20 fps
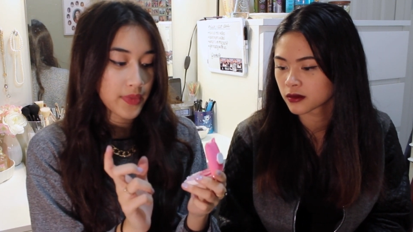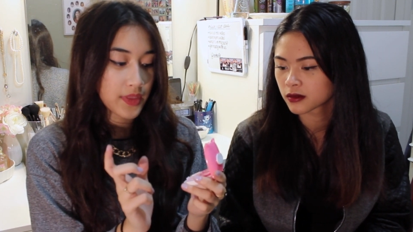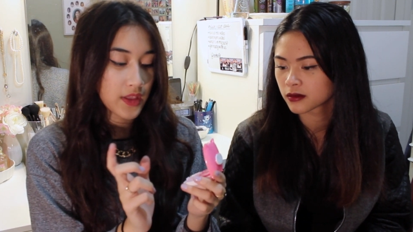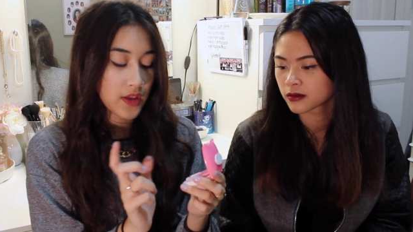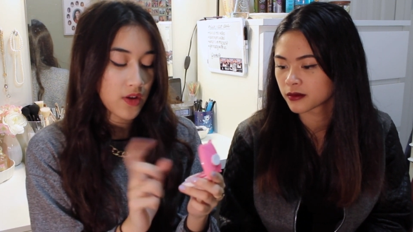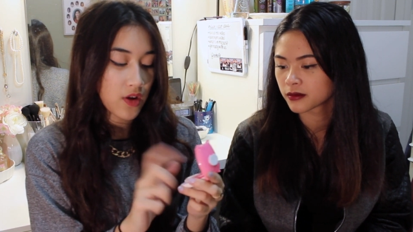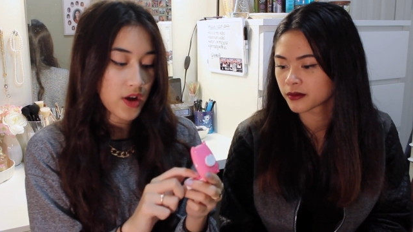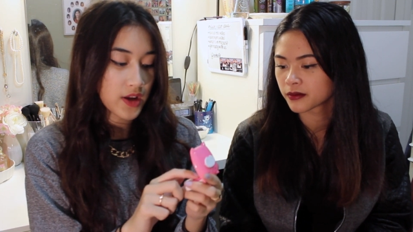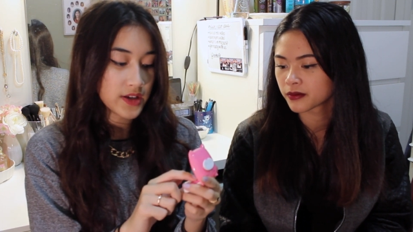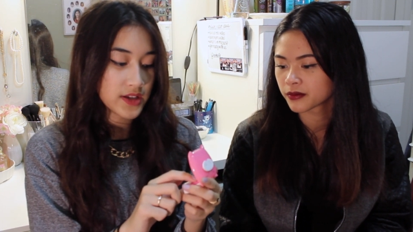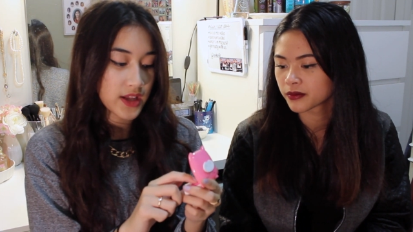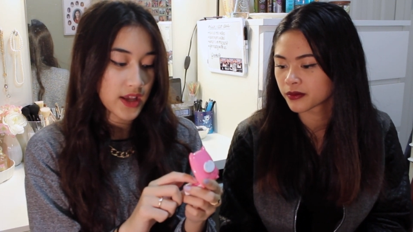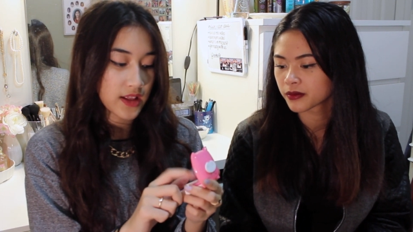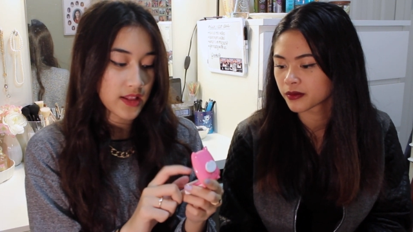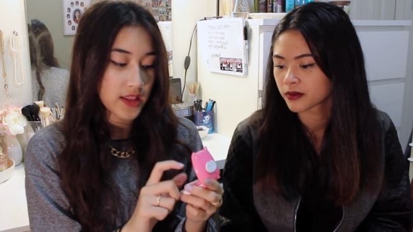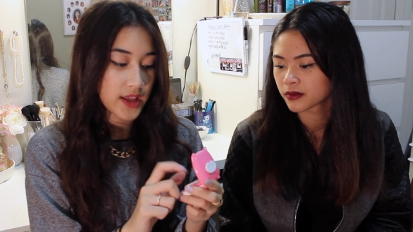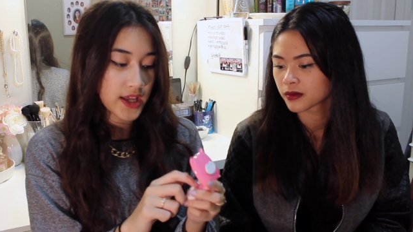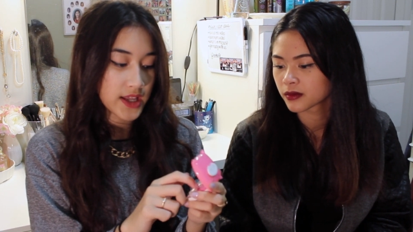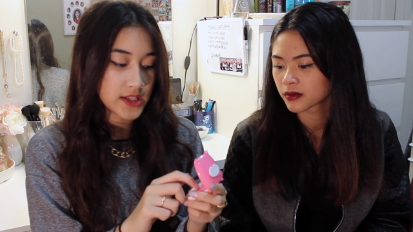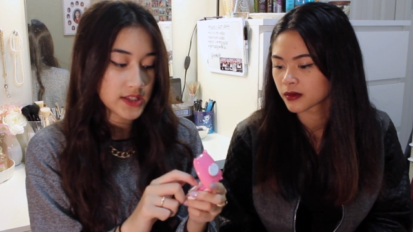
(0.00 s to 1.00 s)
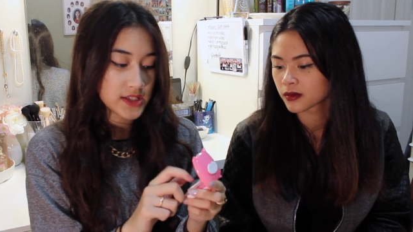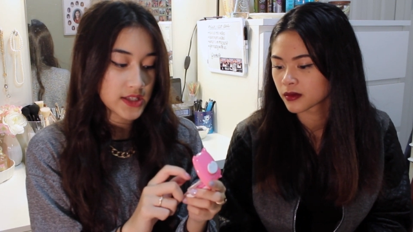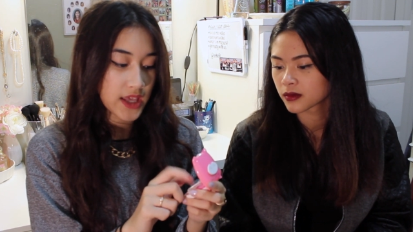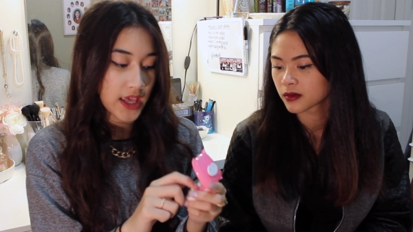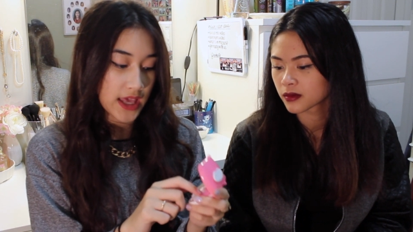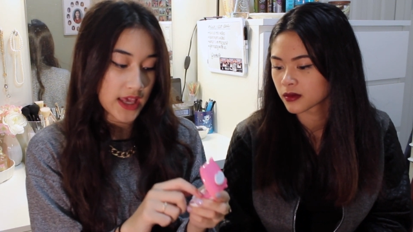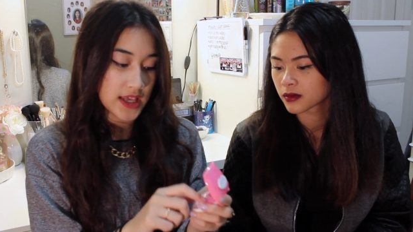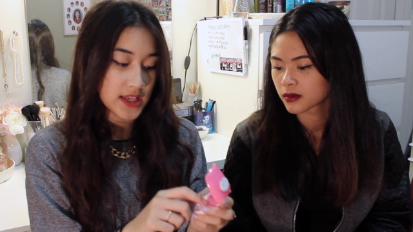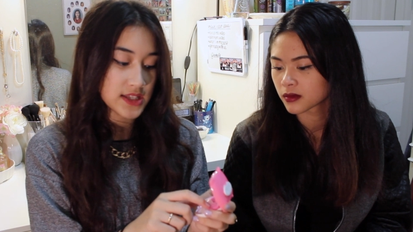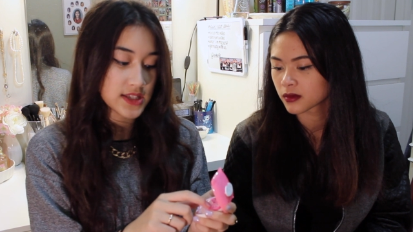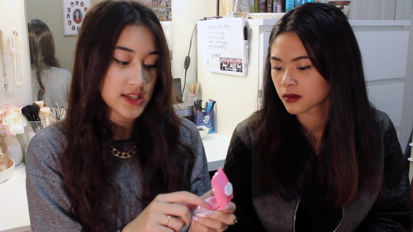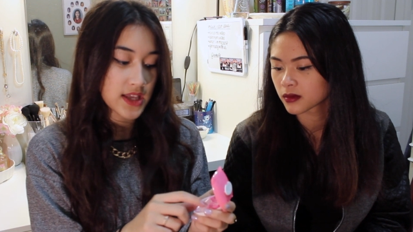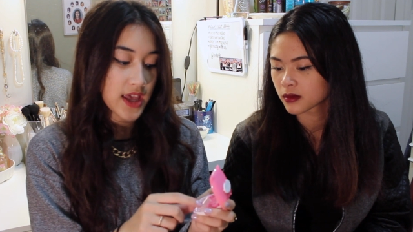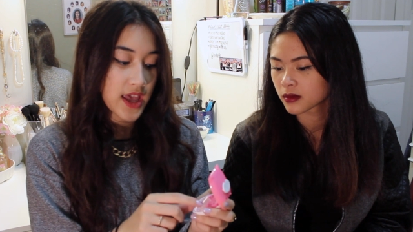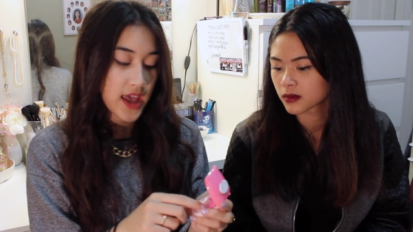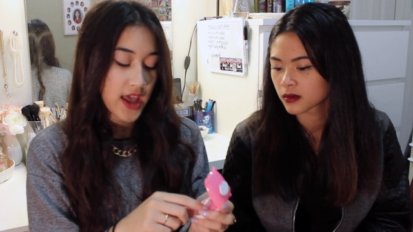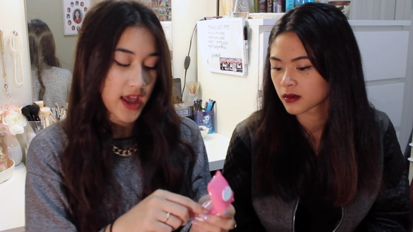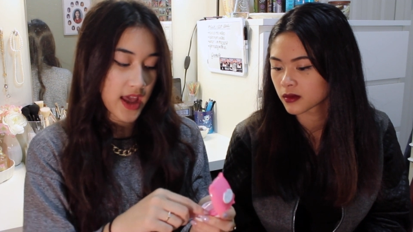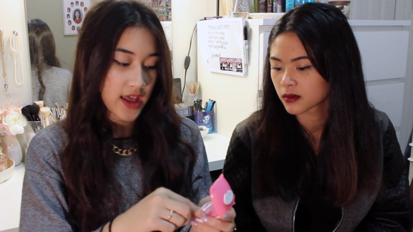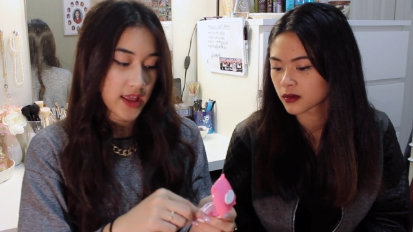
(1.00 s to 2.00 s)
Speaker 1: the contact lens case,
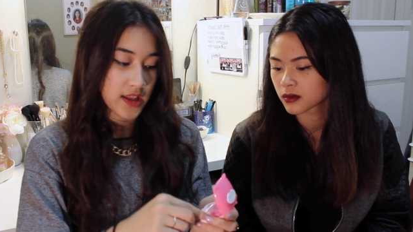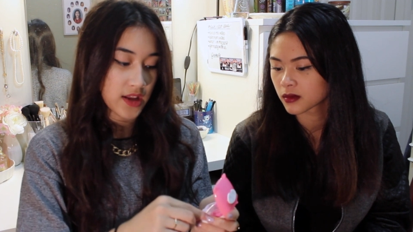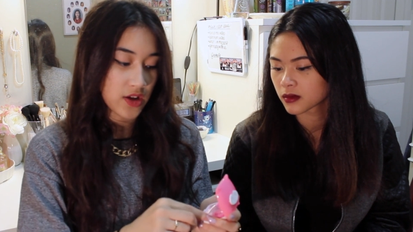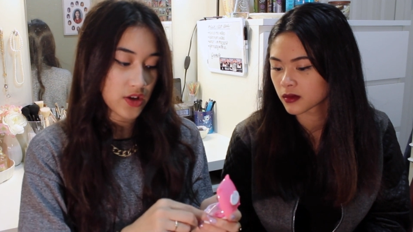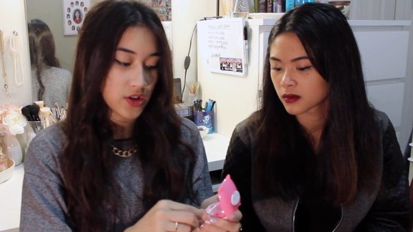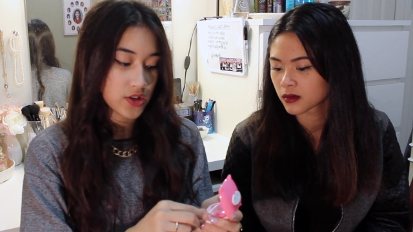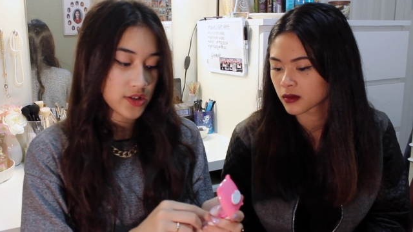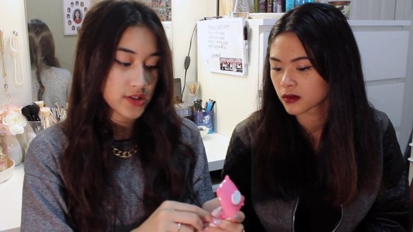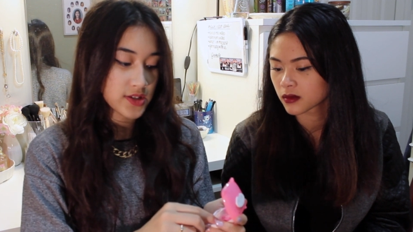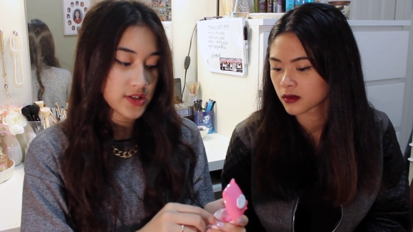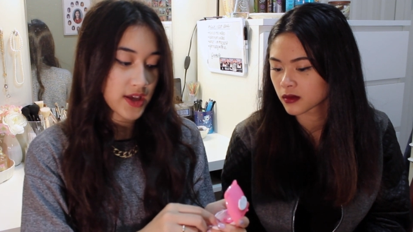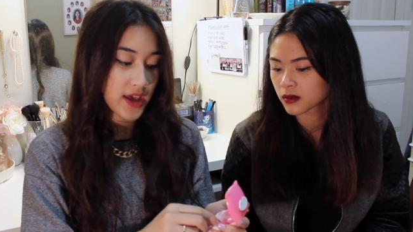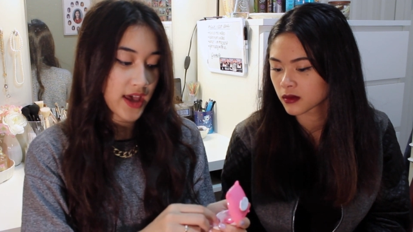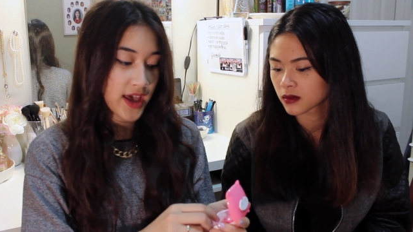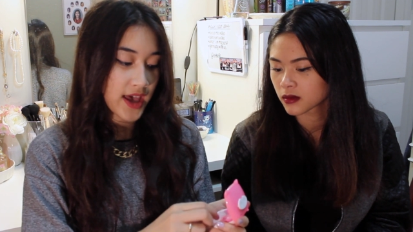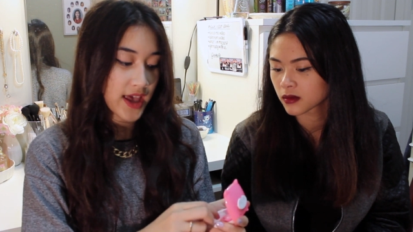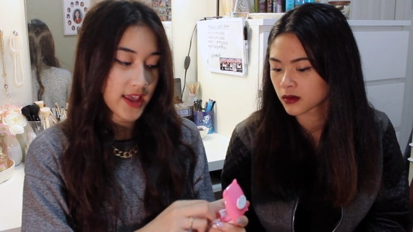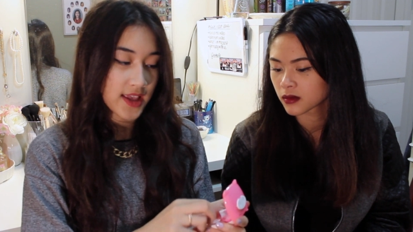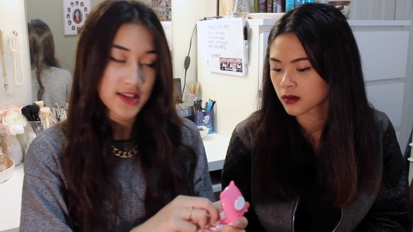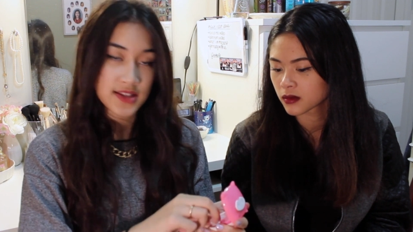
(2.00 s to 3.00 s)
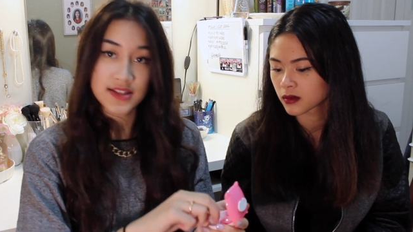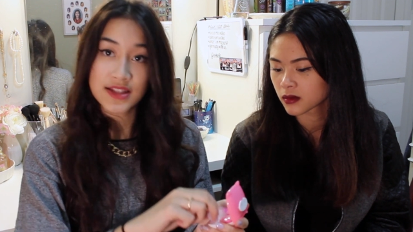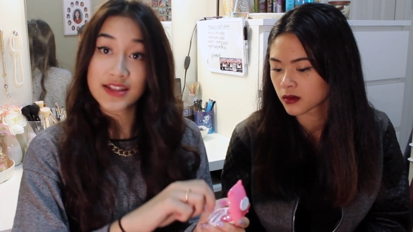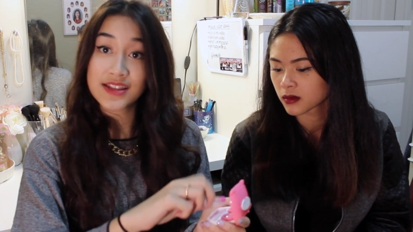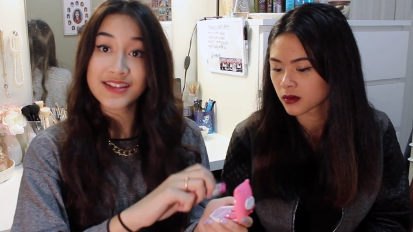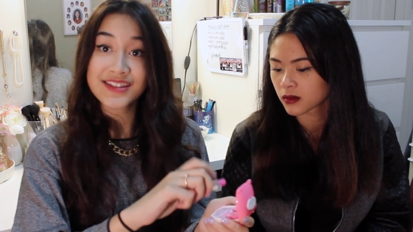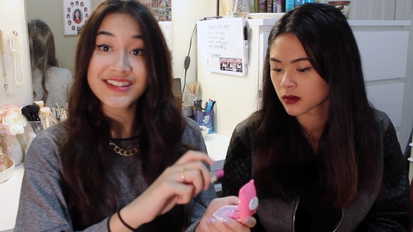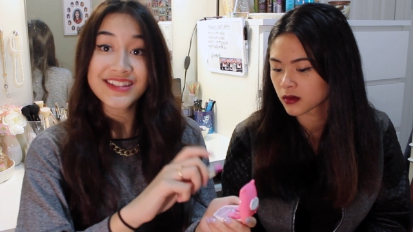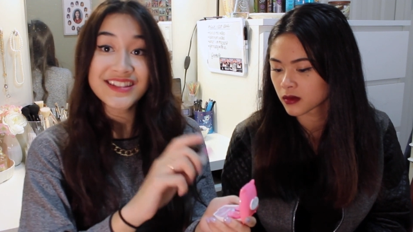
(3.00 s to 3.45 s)
and it also has this